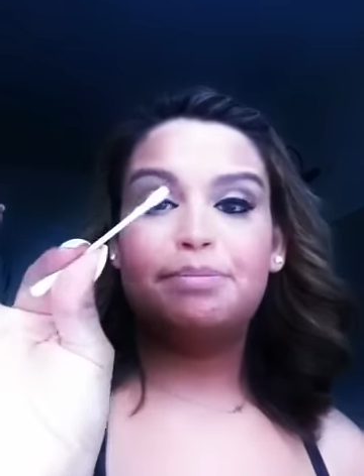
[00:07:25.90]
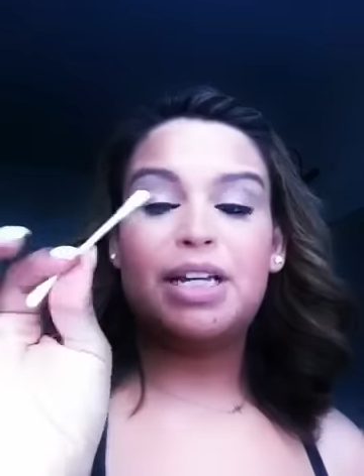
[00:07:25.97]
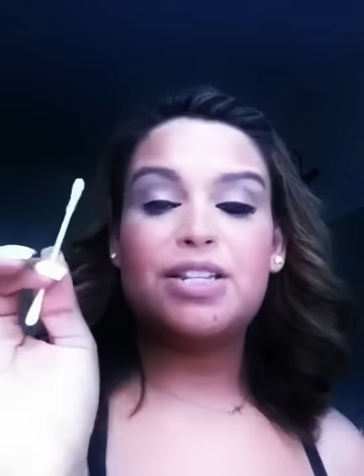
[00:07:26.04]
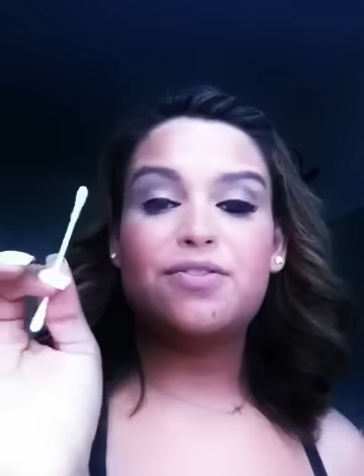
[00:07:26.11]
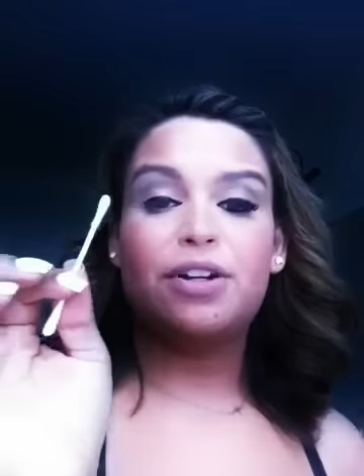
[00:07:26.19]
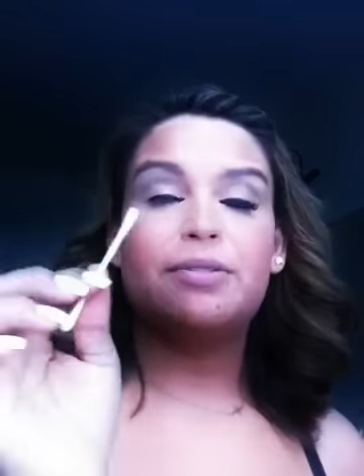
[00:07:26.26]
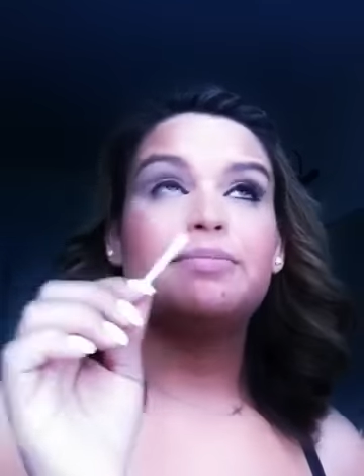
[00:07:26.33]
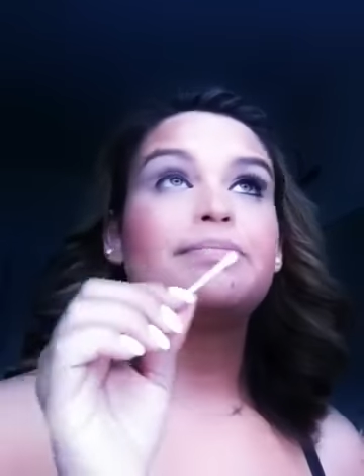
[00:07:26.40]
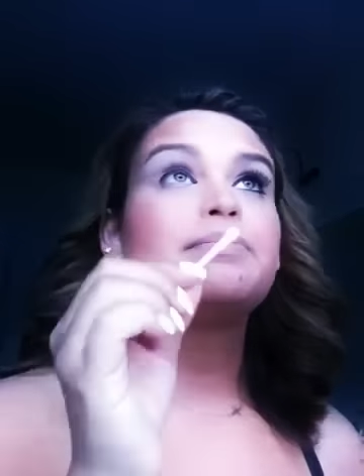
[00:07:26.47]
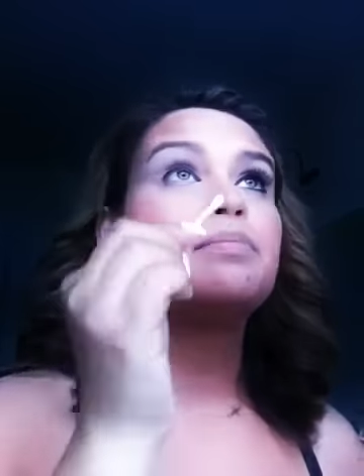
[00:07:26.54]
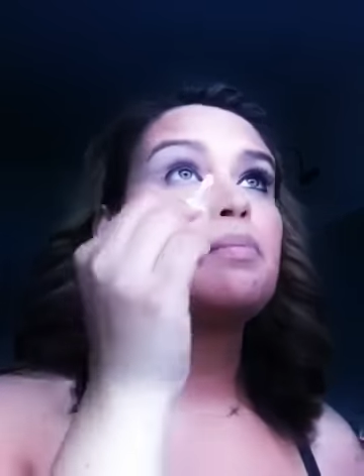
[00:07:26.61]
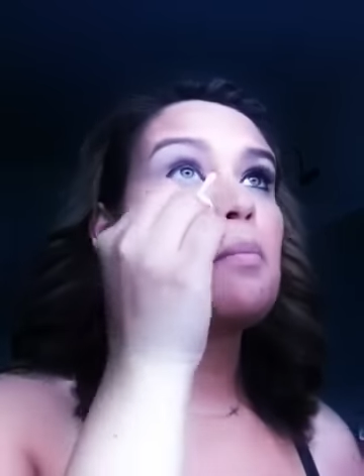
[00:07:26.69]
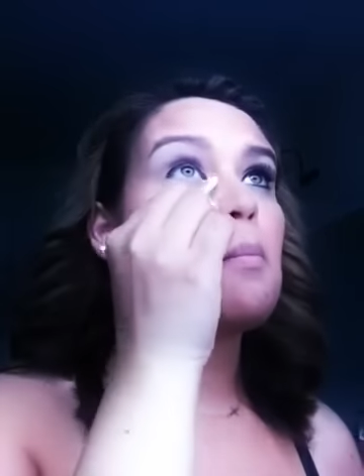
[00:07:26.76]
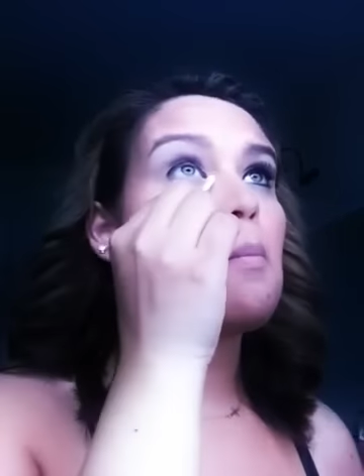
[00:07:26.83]
Best friend.
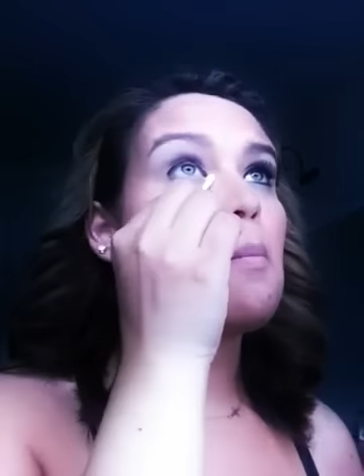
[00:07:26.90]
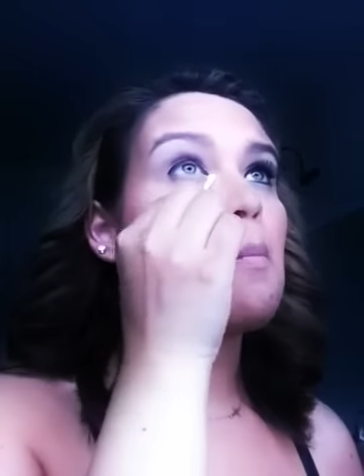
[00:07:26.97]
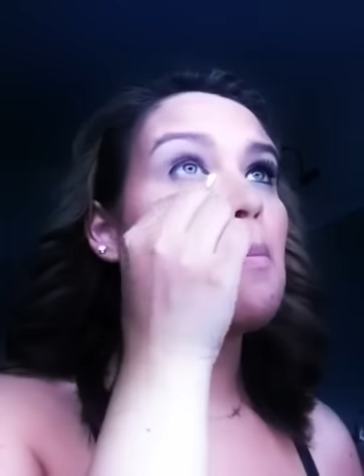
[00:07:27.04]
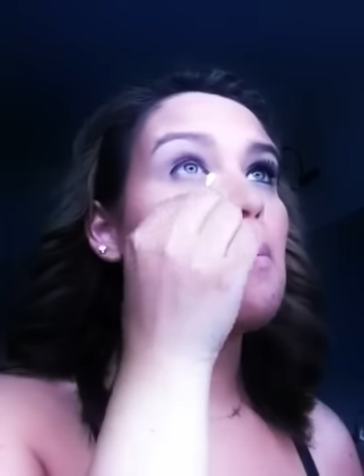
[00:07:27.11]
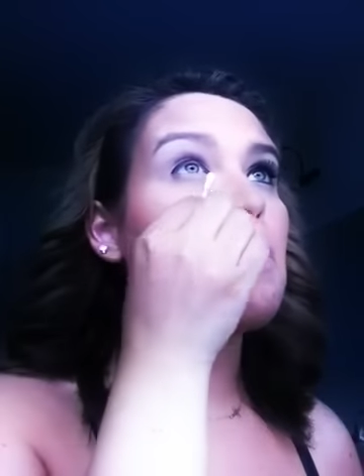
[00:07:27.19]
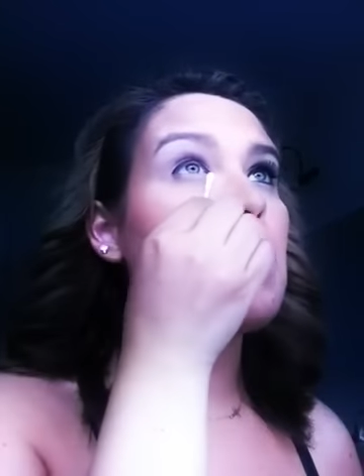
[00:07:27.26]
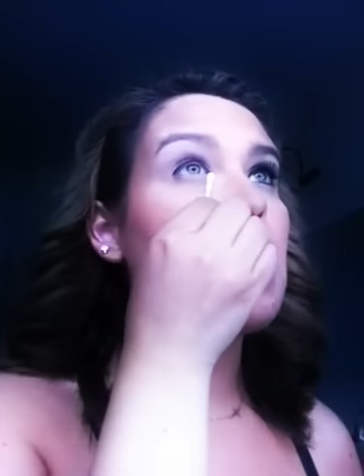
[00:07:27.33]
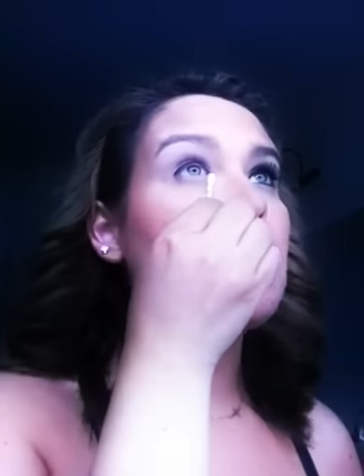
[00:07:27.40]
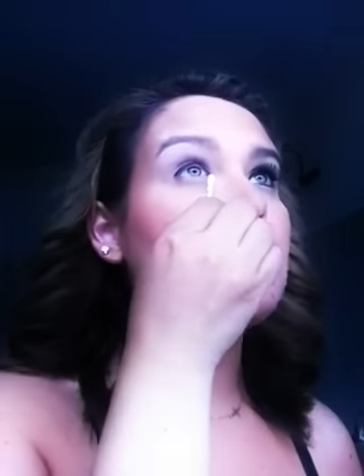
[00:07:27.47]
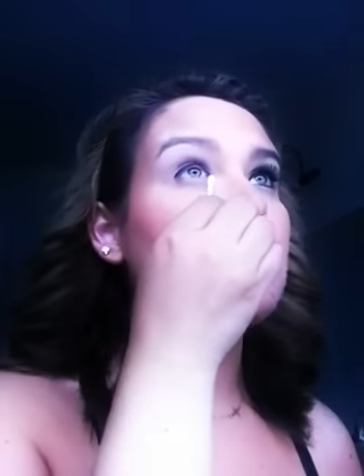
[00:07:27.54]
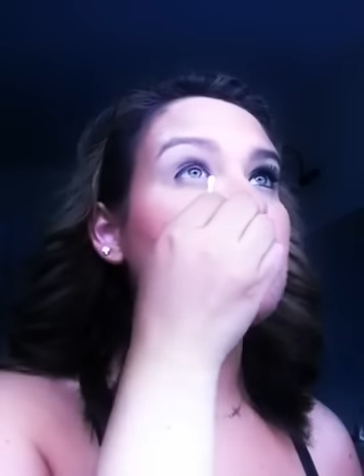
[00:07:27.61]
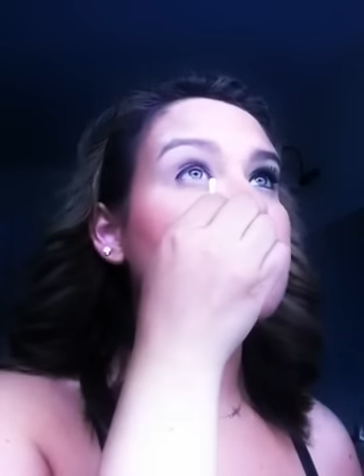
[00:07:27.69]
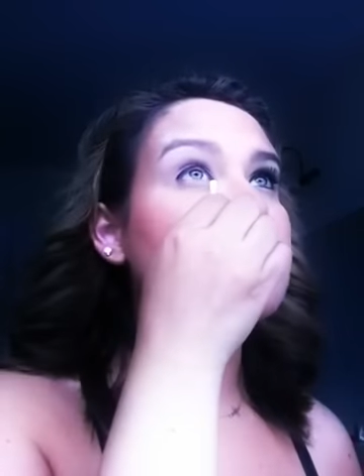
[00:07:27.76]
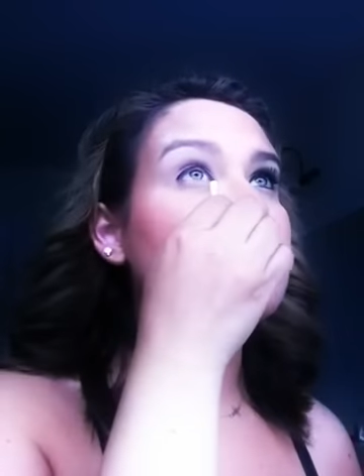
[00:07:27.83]

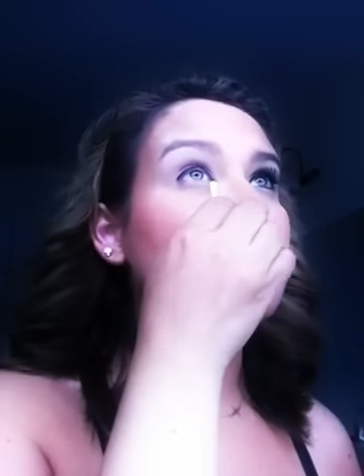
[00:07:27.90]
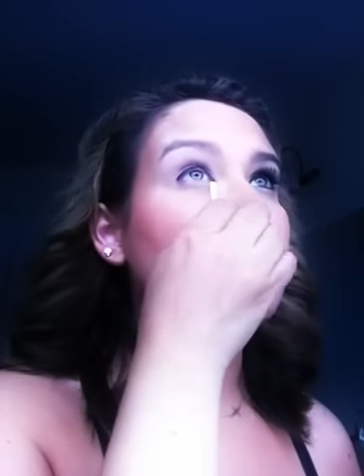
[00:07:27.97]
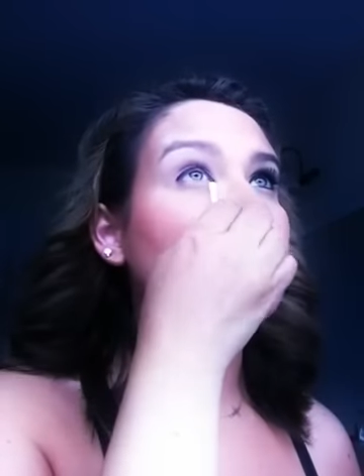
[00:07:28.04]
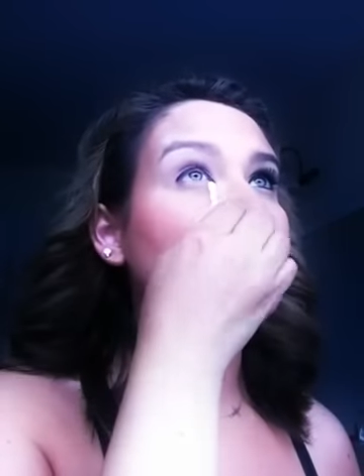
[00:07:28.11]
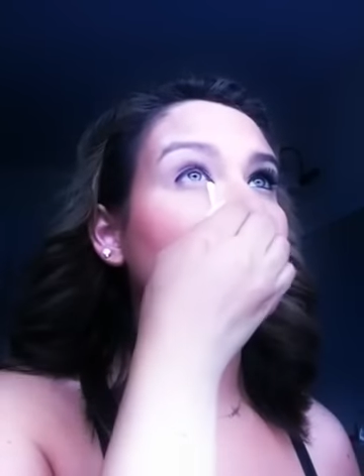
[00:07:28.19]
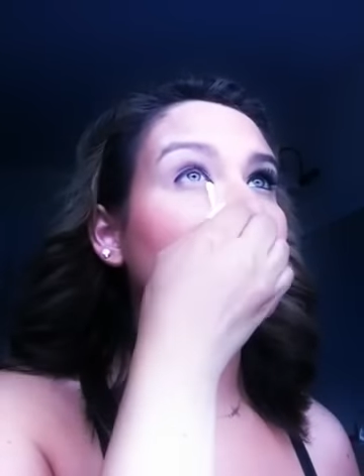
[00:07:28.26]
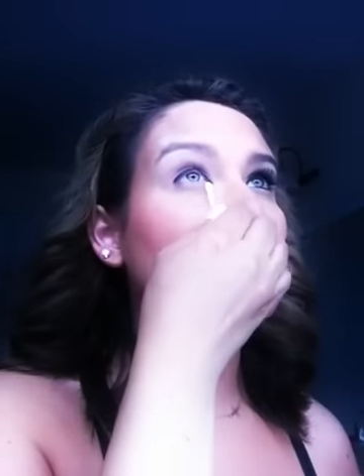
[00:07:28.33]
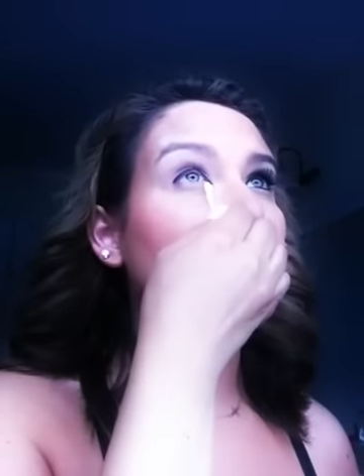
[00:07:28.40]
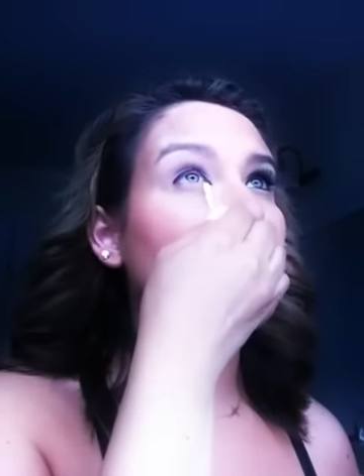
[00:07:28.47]
Bathroom best friend.